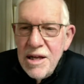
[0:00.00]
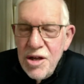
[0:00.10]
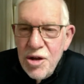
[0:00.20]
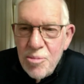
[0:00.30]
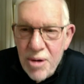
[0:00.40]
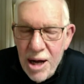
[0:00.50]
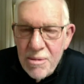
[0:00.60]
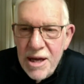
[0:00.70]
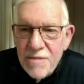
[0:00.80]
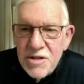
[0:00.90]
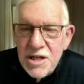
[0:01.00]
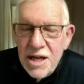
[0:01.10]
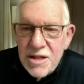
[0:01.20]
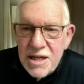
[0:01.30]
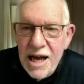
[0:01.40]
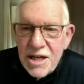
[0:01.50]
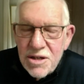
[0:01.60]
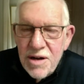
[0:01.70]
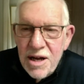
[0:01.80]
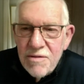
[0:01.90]
you'd probably have to take the tax
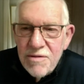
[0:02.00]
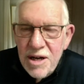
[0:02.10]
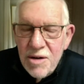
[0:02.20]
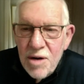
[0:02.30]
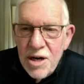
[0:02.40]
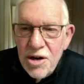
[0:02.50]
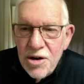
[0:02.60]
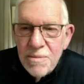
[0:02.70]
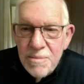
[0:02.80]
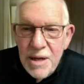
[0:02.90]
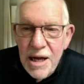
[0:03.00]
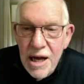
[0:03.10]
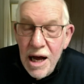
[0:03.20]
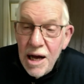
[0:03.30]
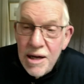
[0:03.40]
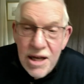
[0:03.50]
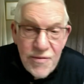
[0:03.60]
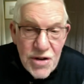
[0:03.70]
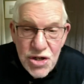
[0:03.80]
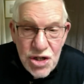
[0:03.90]
credit in one year.
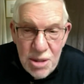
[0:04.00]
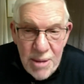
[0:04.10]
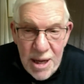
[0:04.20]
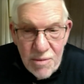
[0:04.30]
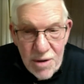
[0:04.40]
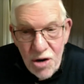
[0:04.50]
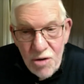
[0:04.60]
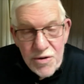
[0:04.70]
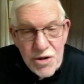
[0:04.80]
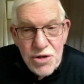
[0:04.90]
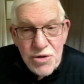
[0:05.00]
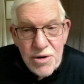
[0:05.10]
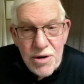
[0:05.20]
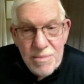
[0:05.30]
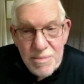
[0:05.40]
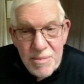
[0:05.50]
Efficiency Maine would know for sure